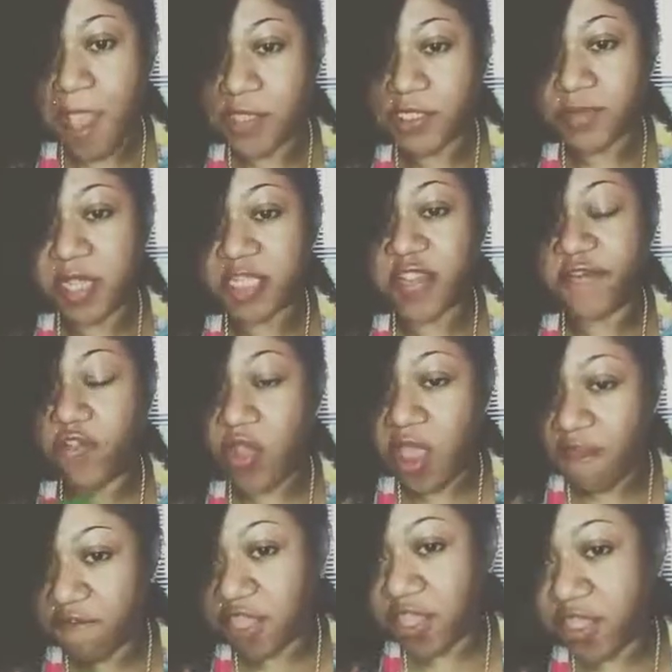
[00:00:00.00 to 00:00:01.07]
Especially if you
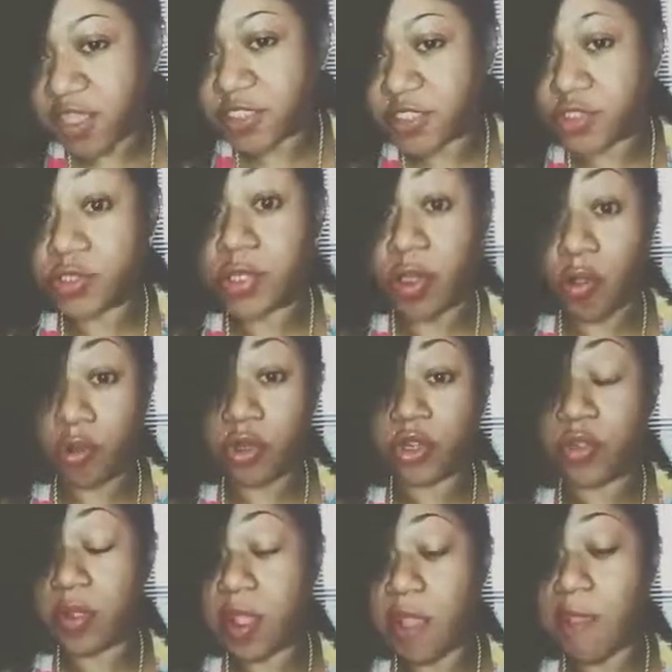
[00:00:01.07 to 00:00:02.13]
have kids and the older
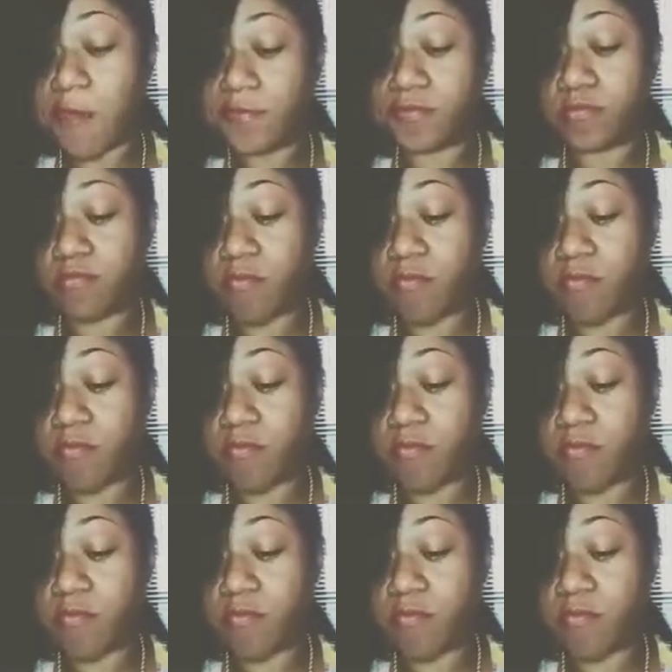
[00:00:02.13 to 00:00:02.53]
you get